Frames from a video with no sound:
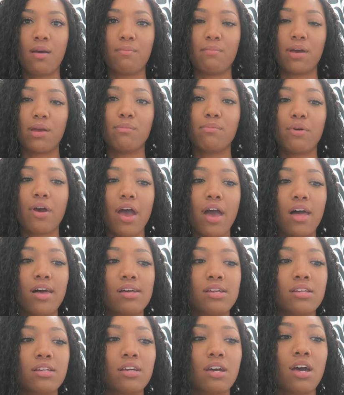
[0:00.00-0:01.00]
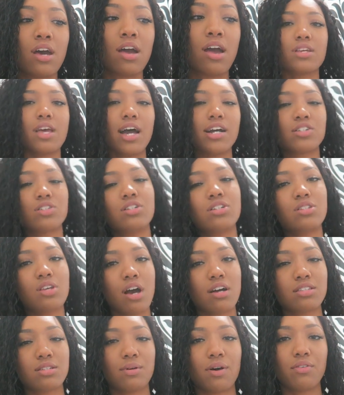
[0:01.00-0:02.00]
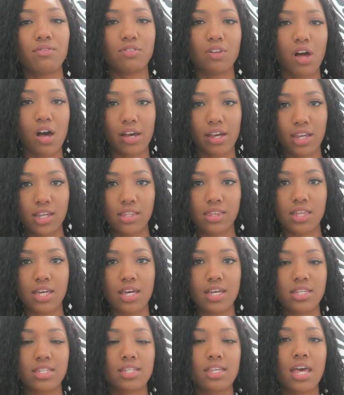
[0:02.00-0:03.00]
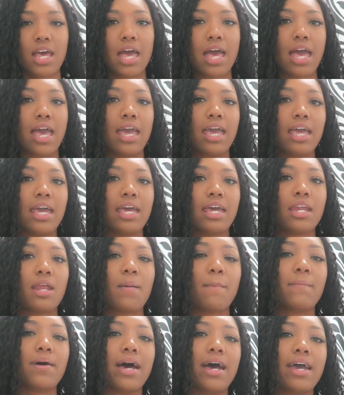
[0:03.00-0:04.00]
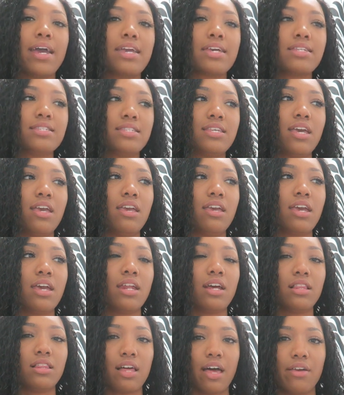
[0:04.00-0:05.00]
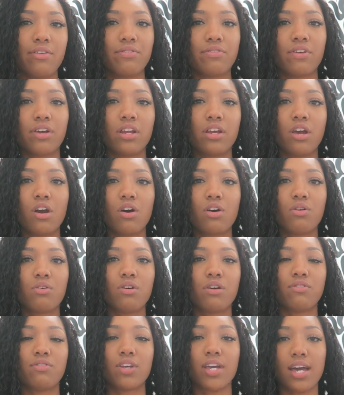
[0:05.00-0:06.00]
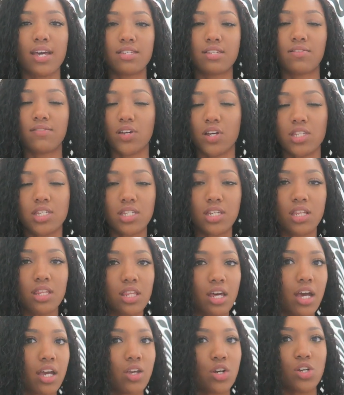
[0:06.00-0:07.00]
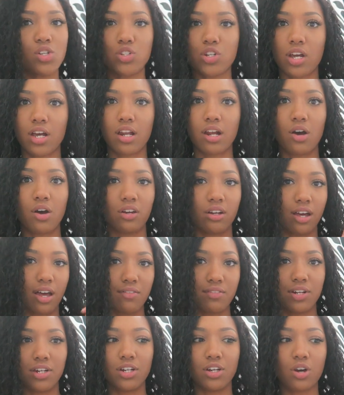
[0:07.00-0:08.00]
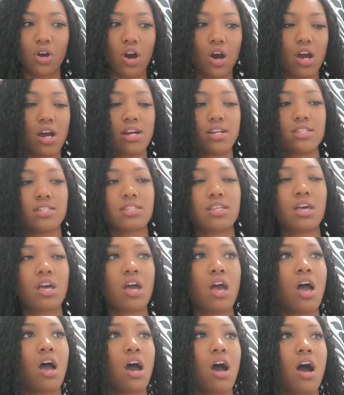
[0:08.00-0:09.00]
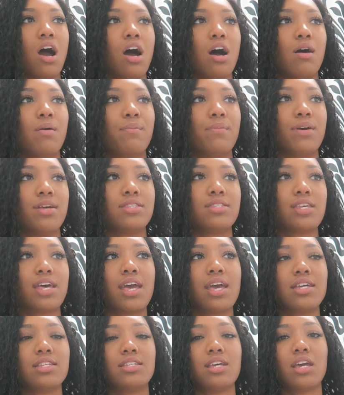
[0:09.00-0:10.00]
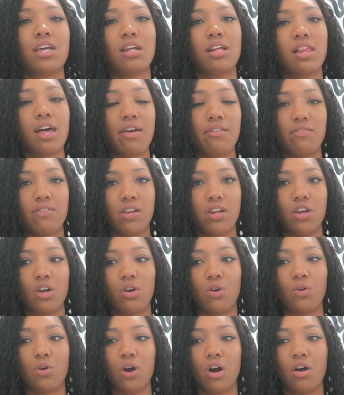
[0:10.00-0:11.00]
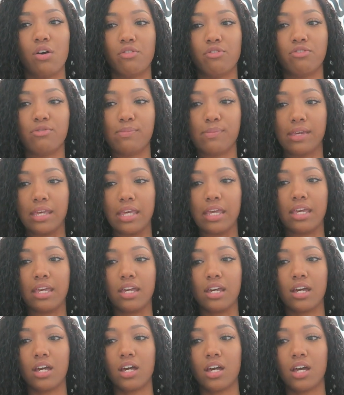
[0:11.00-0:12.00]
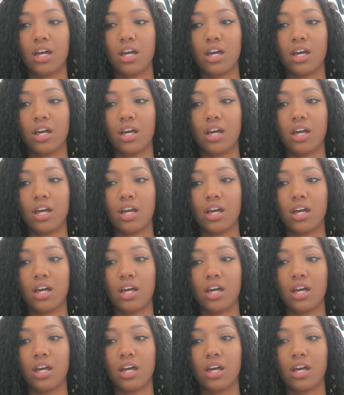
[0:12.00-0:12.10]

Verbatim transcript: my brand. I actually talked about vlogging this in my day in a life video. If you guys have not seen that, you can check it out. I'll have it in the cards. Um, it's a day in a life video of me